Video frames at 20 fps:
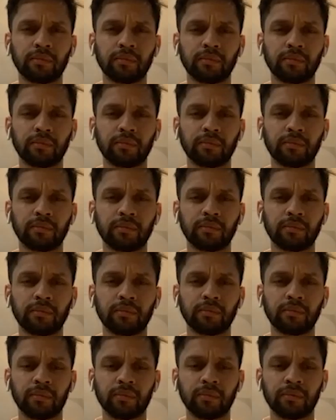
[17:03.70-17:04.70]

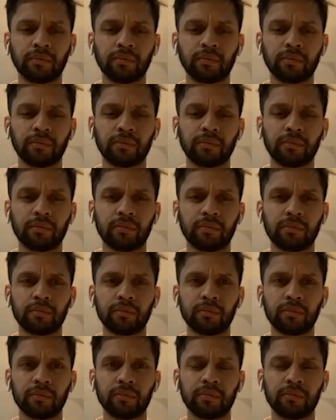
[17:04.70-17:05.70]

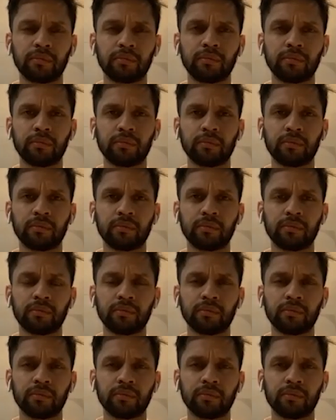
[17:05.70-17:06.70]

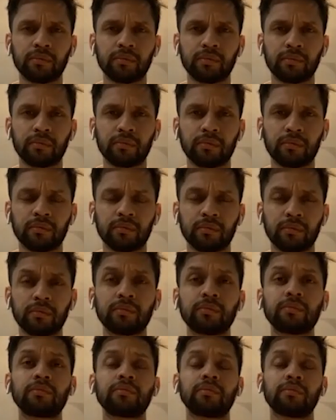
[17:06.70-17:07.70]
(silent)